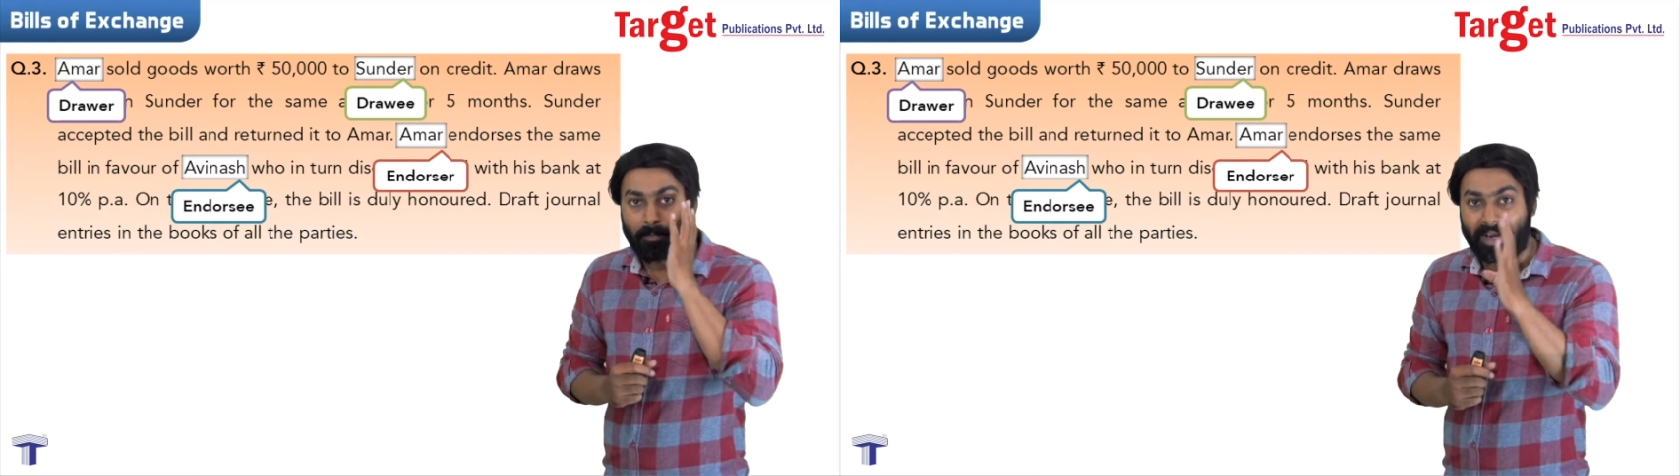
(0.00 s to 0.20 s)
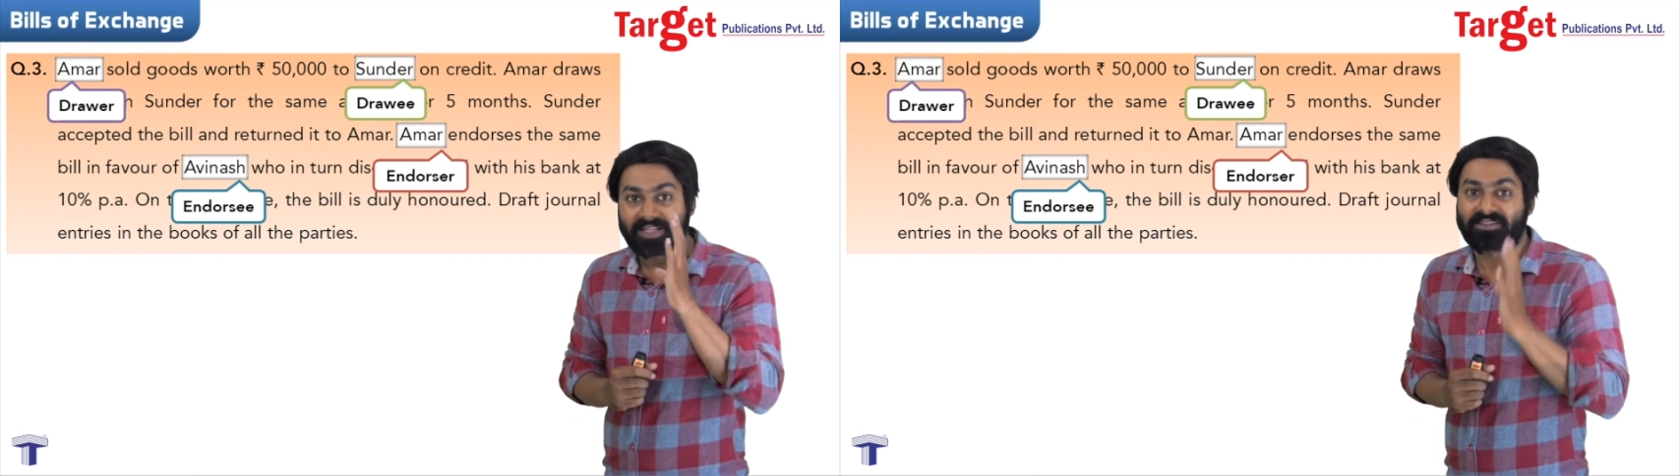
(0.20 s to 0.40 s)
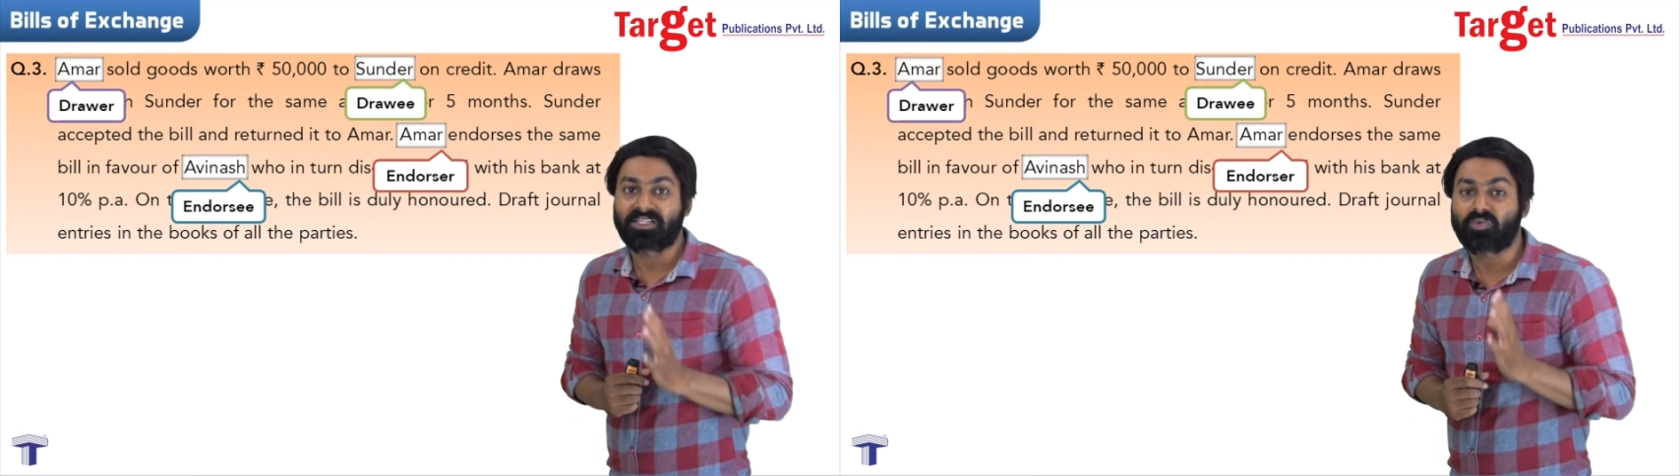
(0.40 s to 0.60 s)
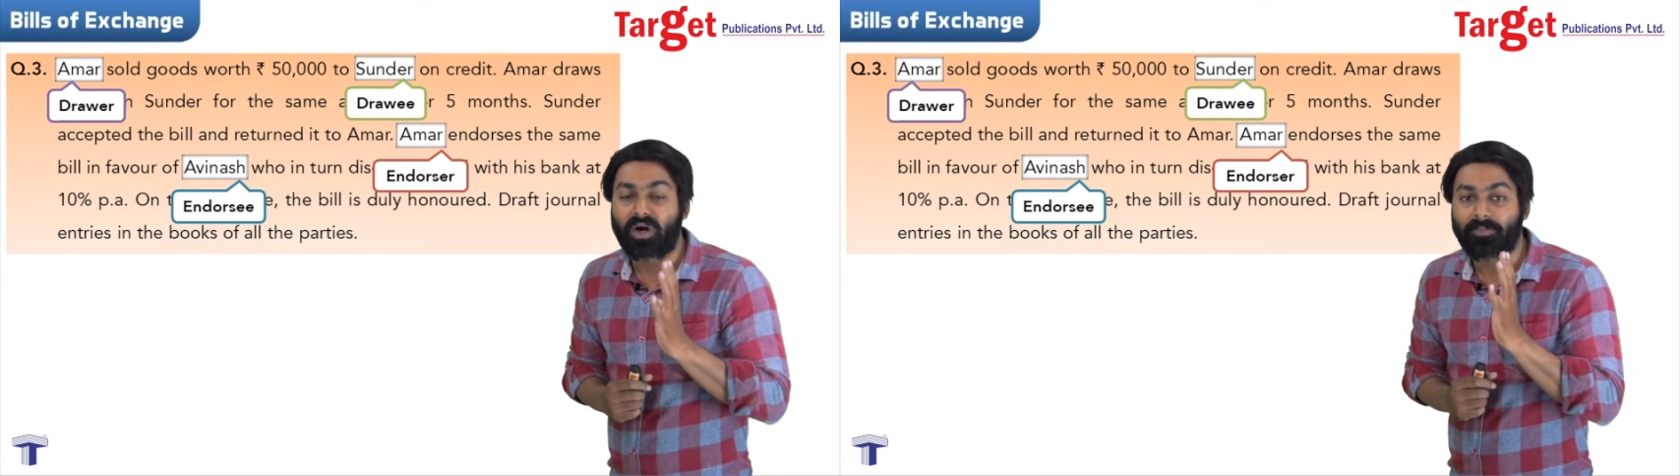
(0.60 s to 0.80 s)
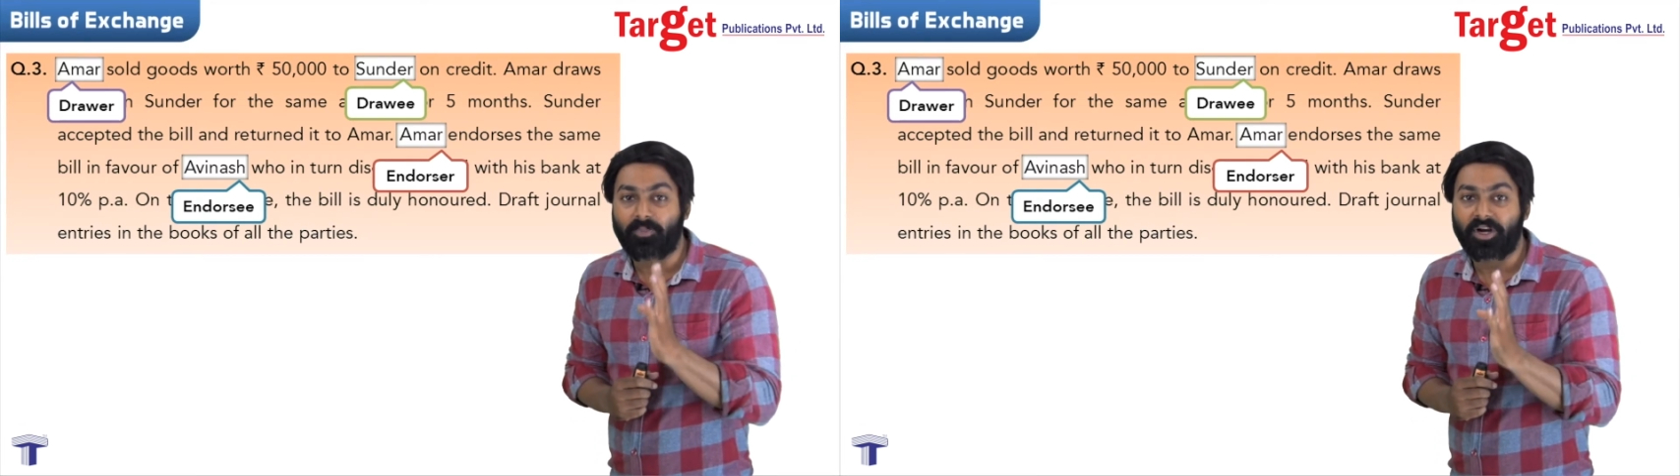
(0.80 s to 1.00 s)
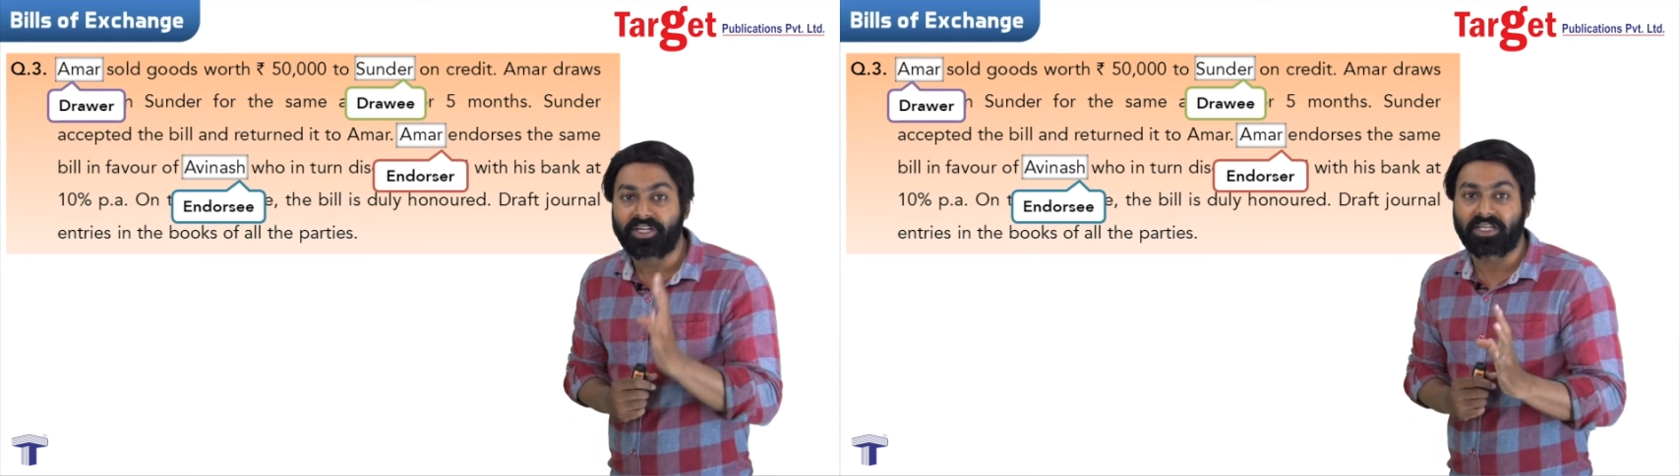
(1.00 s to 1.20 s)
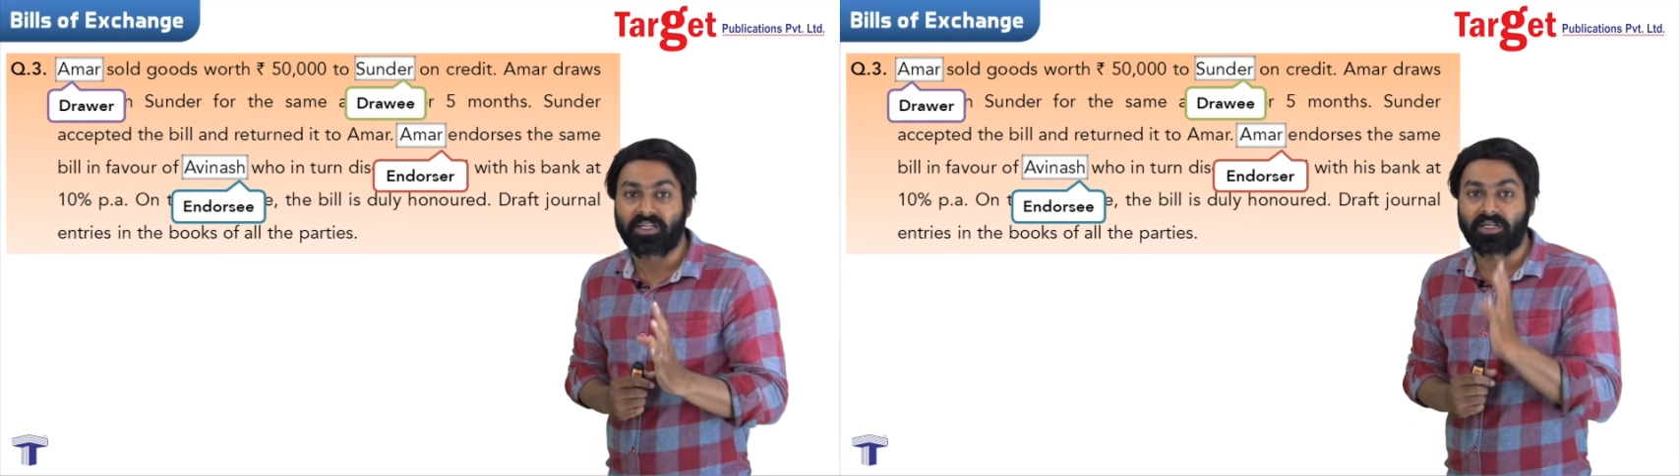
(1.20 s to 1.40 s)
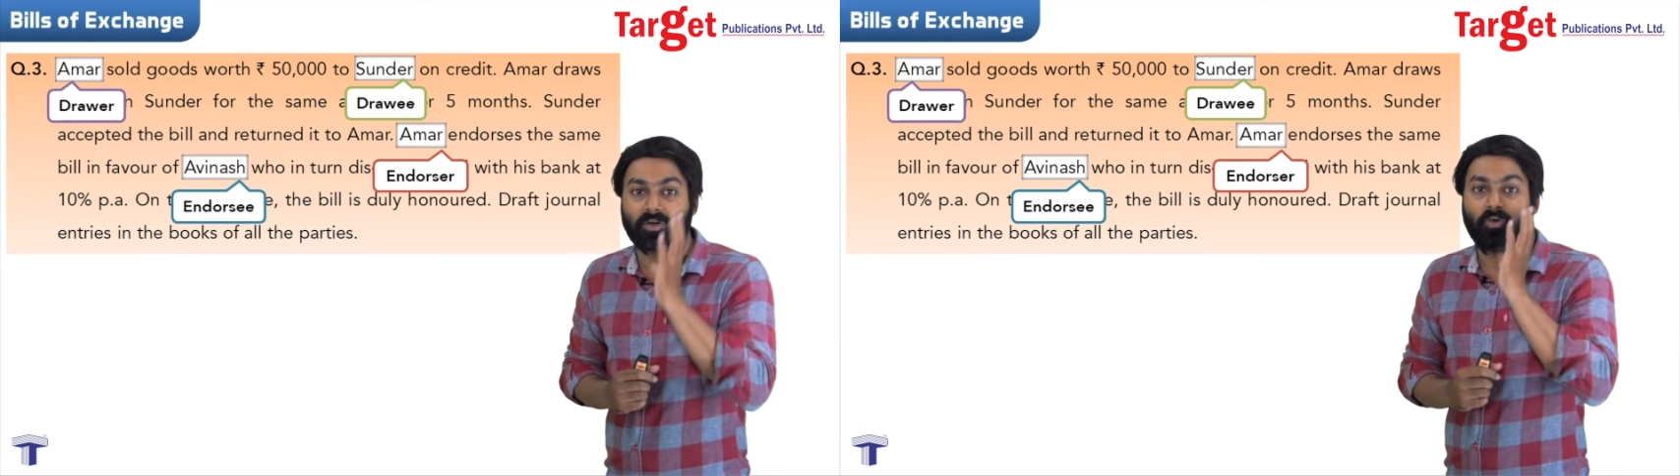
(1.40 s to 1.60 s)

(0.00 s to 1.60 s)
make this one point clear.